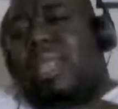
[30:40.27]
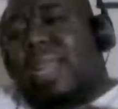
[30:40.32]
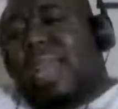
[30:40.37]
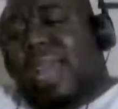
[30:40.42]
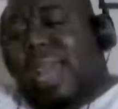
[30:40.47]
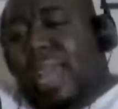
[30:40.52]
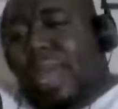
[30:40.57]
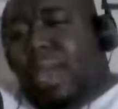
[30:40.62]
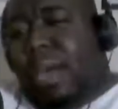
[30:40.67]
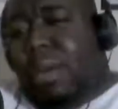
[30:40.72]
an
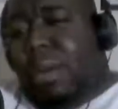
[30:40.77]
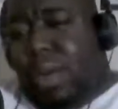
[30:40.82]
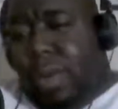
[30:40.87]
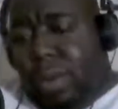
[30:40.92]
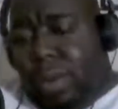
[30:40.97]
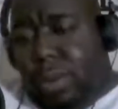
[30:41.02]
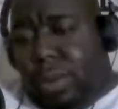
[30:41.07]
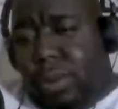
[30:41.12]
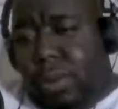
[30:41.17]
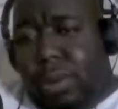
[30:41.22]

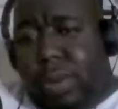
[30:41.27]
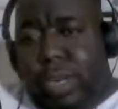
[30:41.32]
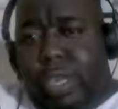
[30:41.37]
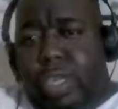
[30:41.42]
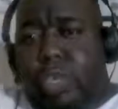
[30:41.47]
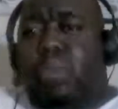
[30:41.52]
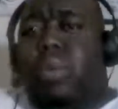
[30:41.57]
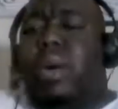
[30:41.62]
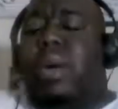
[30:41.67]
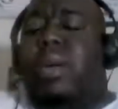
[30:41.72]
era, of
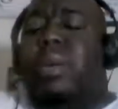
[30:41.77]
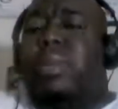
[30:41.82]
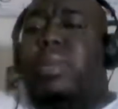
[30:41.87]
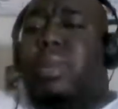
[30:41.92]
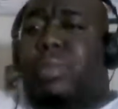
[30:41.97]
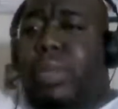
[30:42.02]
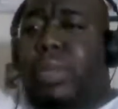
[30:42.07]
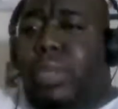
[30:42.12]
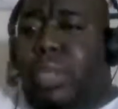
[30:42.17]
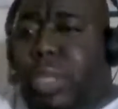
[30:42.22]
course, where
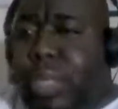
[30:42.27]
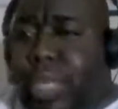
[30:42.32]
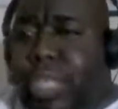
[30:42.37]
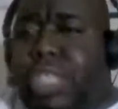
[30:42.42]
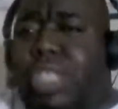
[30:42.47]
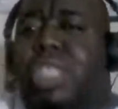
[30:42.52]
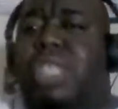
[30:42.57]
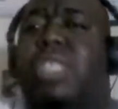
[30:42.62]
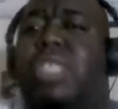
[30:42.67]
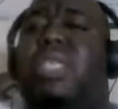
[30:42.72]
the
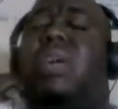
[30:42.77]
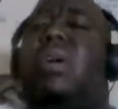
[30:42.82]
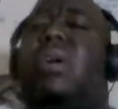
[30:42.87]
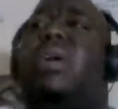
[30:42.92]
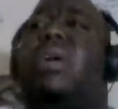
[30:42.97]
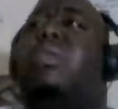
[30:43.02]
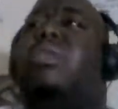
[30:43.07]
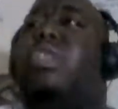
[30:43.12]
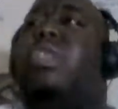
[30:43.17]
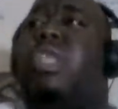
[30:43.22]
musicians
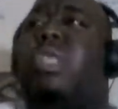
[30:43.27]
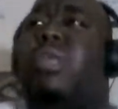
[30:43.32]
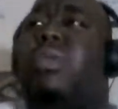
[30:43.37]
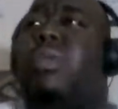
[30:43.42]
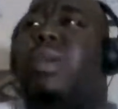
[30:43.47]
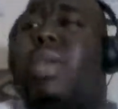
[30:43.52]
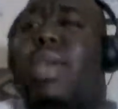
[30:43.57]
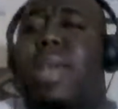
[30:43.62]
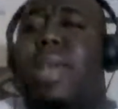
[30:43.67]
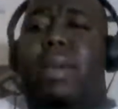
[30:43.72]

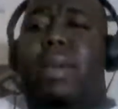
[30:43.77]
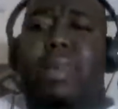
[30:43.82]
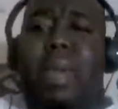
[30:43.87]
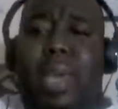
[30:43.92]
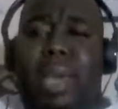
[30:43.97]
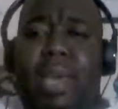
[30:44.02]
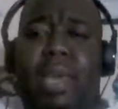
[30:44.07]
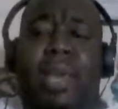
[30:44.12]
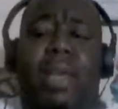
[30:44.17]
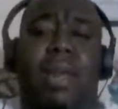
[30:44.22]
also came
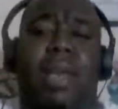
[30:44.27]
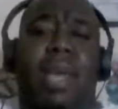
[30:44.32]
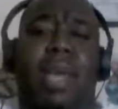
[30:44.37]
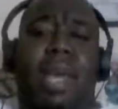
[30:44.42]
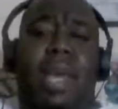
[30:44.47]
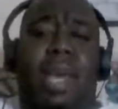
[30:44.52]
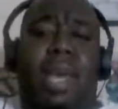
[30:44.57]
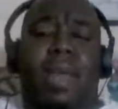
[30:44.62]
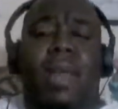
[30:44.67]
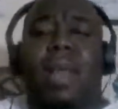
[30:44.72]
in
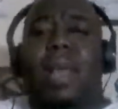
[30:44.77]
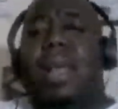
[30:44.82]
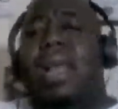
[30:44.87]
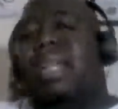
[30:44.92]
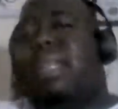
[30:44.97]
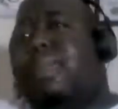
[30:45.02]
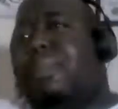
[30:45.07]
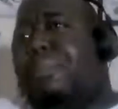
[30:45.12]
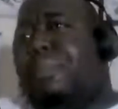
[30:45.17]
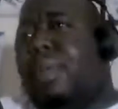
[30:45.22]
and
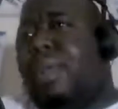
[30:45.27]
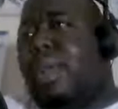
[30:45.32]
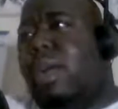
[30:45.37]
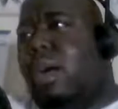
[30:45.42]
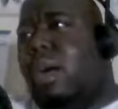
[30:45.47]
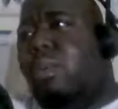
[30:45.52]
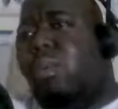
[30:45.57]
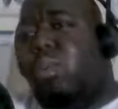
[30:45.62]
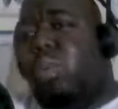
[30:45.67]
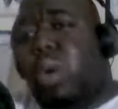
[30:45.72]
had to play
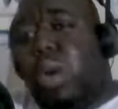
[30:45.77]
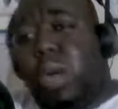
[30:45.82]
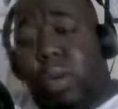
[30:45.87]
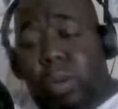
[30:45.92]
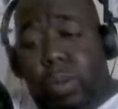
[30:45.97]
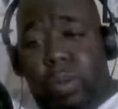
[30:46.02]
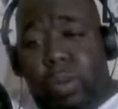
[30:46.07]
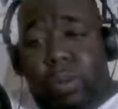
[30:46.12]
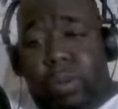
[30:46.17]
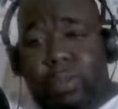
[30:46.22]
a
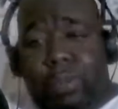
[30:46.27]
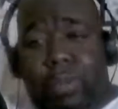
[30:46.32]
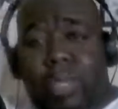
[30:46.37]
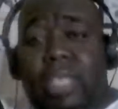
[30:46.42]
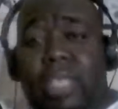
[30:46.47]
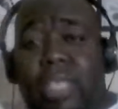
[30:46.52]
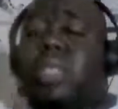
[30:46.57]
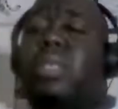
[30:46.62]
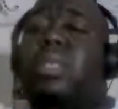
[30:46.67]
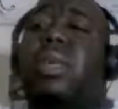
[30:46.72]
role
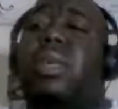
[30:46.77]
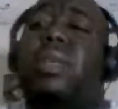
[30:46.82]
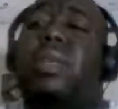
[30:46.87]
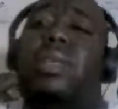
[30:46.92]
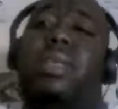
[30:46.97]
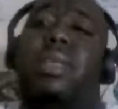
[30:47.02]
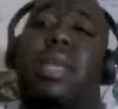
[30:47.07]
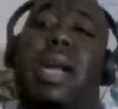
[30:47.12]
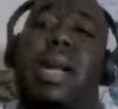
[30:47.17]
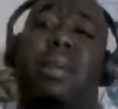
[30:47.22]
in
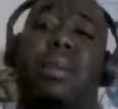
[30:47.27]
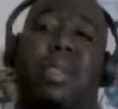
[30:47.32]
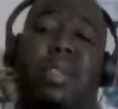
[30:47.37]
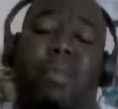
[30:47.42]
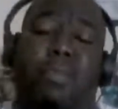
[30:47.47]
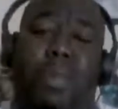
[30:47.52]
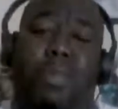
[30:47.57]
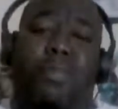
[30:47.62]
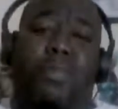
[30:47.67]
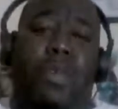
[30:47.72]
certain types
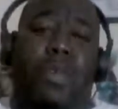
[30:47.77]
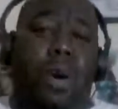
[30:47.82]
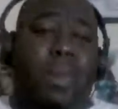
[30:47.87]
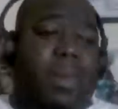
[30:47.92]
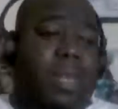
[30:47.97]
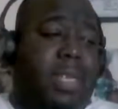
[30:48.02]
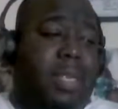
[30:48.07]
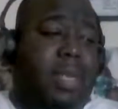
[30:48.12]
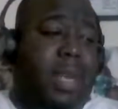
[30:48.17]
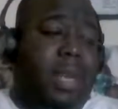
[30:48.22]
of
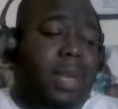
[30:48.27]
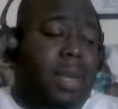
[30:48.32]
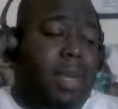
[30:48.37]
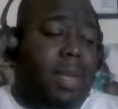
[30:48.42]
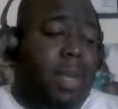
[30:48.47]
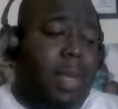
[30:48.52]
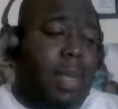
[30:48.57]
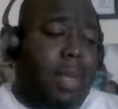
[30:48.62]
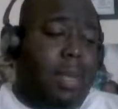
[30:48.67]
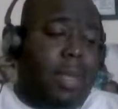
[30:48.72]
performance that
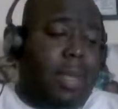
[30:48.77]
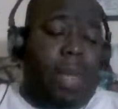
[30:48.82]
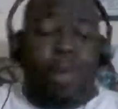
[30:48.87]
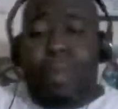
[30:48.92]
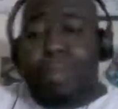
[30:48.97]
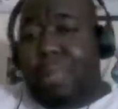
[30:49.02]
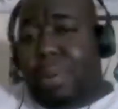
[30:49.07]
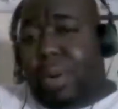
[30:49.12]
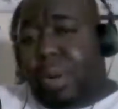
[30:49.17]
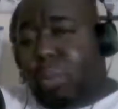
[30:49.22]
they
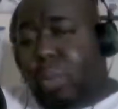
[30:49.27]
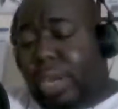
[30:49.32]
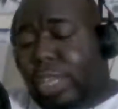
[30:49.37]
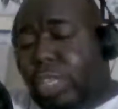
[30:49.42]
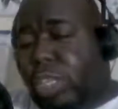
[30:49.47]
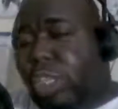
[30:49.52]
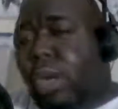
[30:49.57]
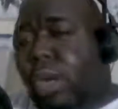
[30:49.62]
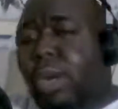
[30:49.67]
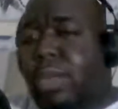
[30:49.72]
would book
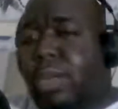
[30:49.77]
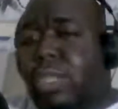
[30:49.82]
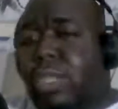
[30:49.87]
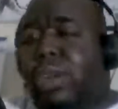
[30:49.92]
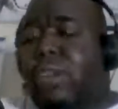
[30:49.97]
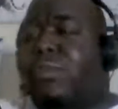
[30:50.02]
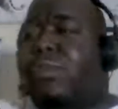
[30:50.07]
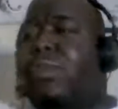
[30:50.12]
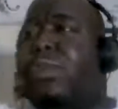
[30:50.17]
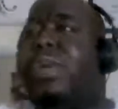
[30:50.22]
Ray Charles
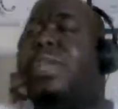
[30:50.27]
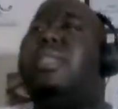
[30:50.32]
on, for